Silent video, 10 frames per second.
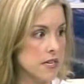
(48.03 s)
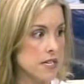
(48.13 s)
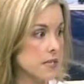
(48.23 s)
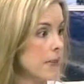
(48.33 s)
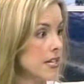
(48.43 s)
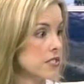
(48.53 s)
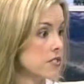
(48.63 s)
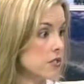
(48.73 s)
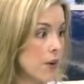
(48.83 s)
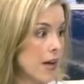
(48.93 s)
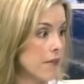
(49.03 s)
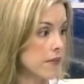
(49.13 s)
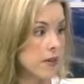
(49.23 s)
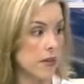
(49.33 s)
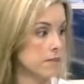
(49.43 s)
Some patients don't
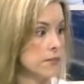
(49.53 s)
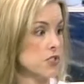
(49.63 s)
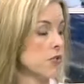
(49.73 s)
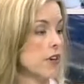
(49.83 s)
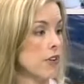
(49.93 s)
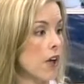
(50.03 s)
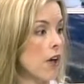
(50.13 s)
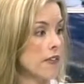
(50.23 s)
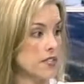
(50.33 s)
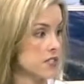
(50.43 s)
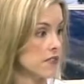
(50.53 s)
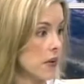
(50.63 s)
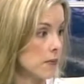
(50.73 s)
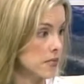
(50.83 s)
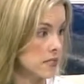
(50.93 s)
have a trigger at all, they just
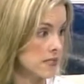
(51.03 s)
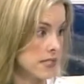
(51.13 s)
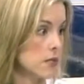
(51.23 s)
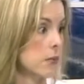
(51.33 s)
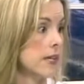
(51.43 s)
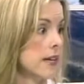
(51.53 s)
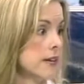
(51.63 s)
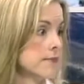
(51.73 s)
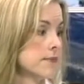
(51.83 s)
develop the disease one day.